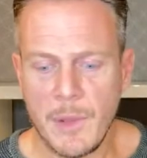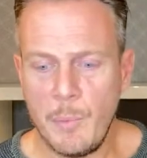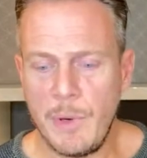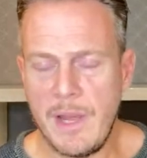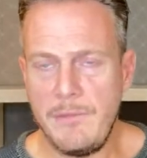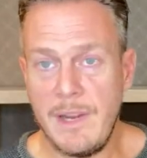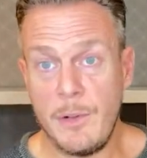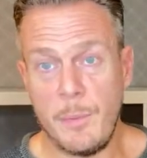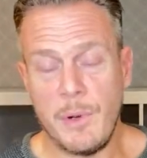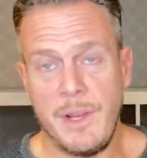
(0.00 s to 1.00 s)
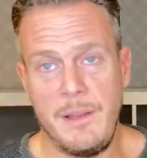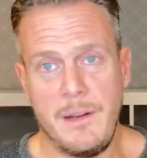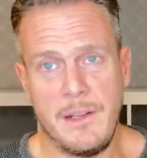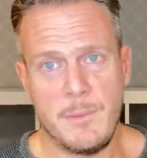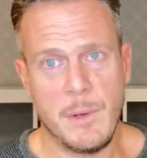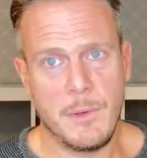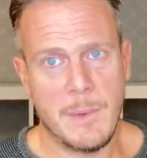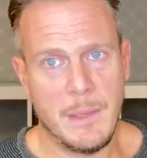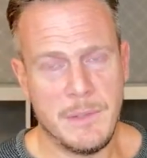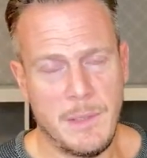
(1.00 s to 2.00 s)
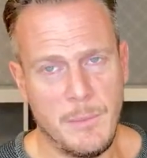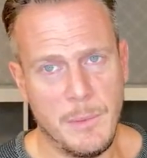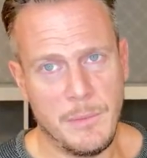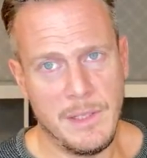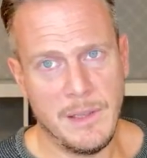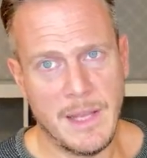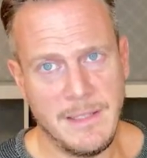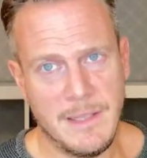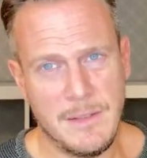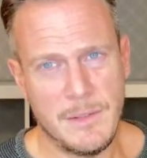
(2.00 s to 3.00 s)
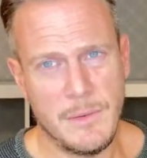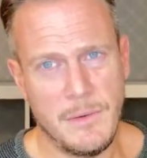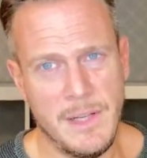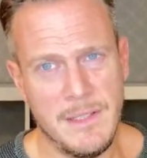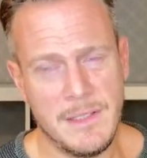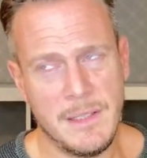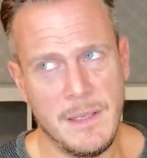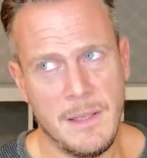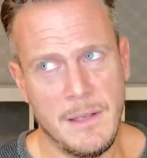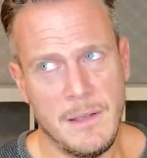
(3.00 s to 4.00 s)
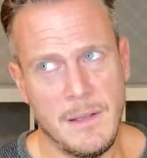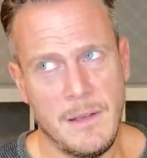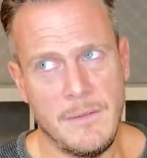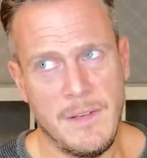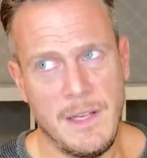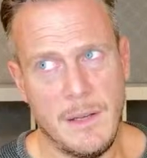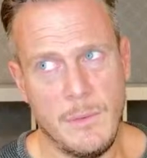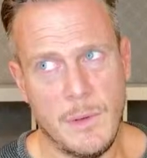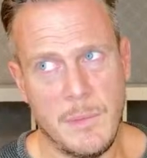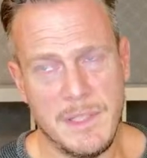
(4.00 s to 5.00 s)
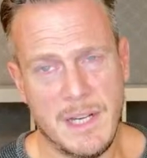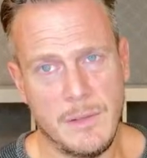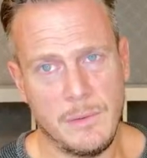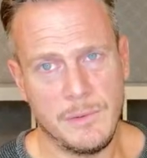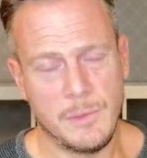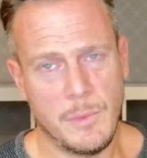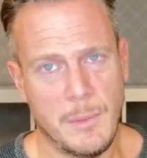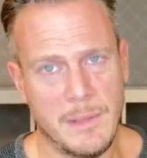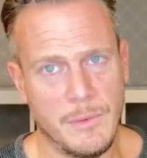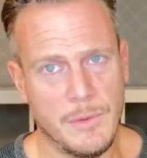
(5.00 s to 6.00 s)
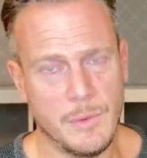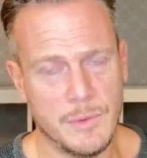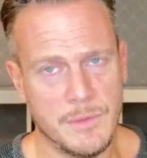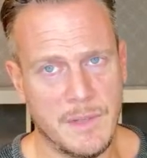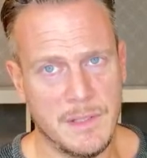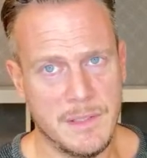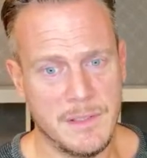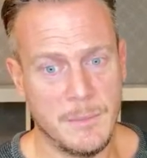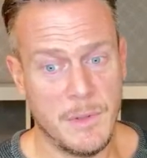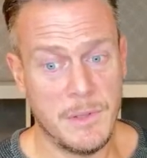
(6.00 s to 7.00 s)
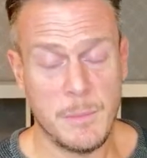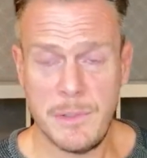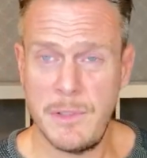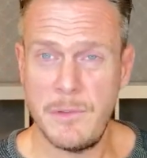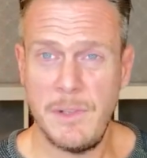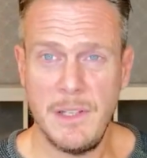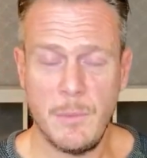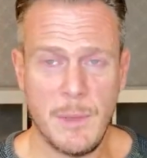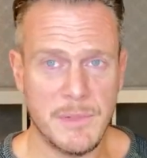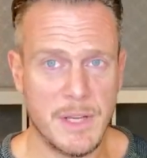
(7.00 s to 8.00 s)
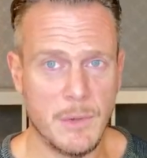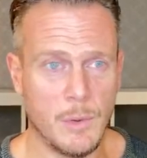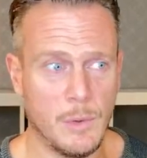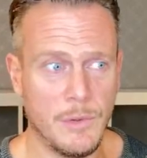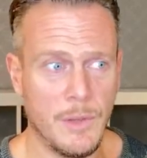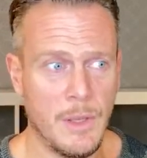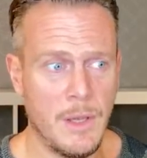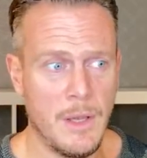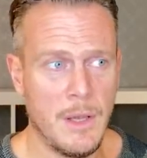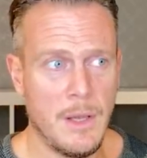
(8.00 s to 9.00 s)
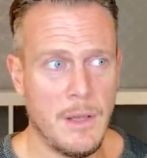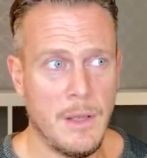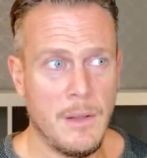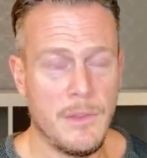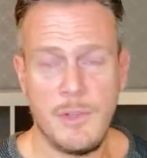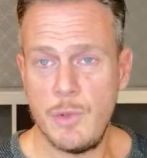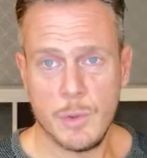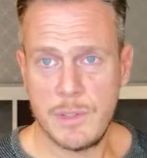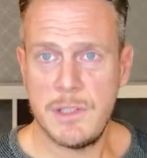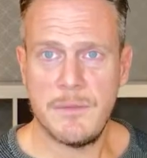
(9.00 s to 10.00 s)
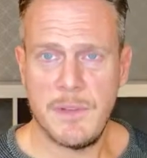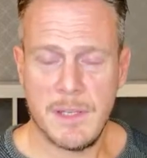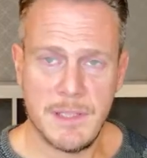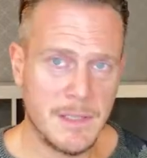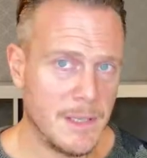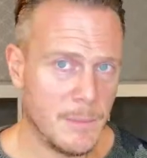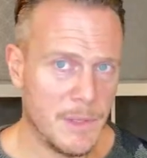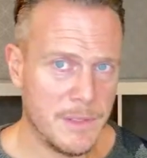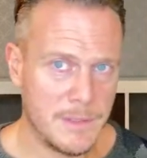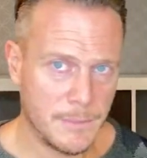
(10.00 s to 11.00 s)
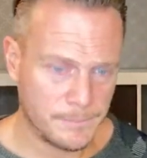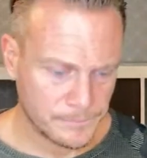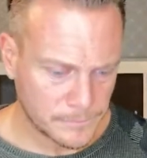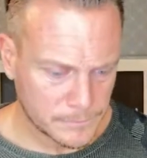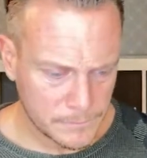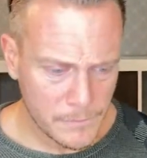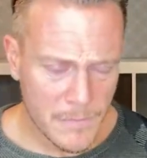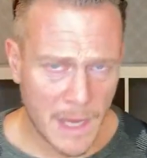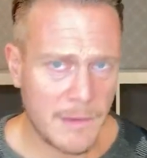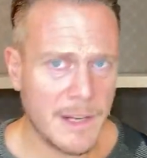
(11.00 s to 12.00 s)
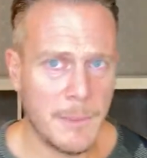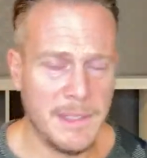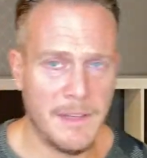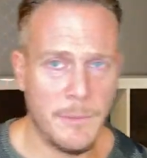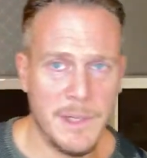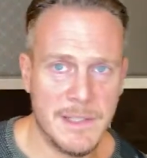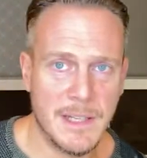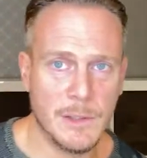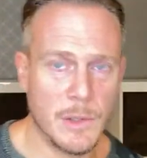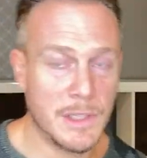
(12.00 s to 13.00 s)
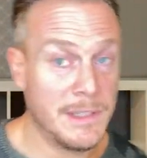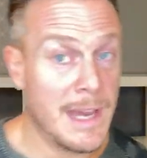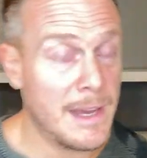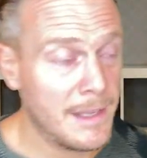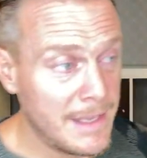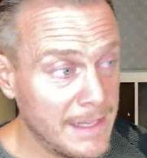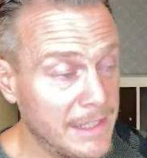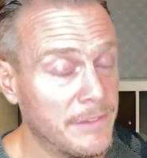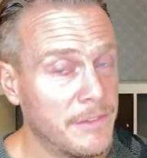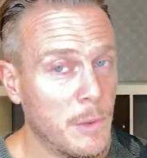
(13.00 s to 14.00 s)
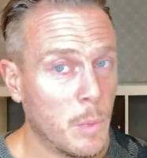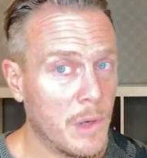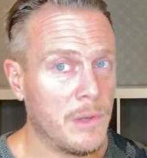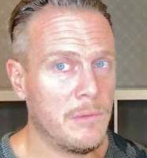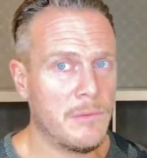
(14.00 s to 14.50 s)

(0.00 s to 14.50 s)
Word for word: but I read up on it and I spoke about it and people really liked it. So there is a video on my channel somewhere about The Daughters of Narcissistic Mothers. Plus, it's a really good website called The Daughters of Narcissistic Mothers. I recommend everybody take a look at that. Even if you weren't